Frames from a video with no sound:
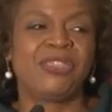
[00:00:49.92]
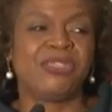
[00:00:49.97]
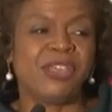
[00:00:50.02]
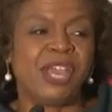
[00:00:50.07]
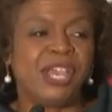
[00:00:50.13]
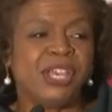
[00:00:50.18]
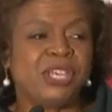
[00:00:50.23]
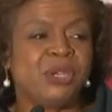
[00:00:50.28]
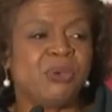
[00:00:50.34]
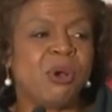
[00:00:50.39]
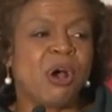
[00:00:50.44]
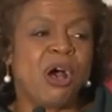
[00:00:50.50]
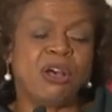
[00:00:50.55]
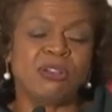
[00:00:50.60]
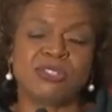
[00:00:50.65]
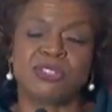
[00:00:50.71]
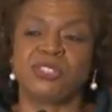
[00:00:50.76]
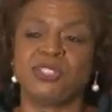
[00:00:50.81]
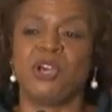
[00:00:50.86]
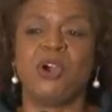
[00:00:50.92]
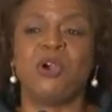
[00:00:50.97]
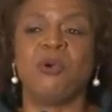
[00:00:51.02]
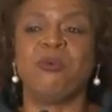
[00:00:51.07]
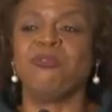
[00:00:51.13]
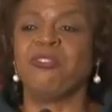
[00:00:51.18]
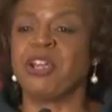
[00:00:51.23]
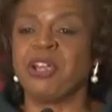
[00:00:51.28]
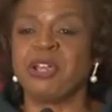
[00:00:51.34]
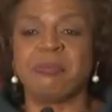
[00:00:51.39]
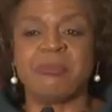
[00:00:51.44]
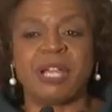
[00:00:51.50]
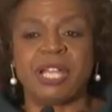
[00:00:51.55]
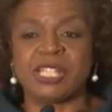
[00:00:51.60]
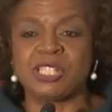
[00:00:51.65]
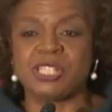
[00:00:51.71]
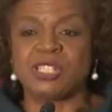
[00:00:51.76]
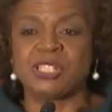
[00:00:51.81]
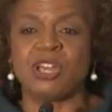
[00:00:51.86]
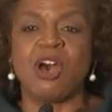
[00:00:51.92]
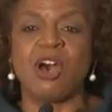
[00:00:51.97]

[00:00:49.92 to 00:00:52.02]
Thank you also very much,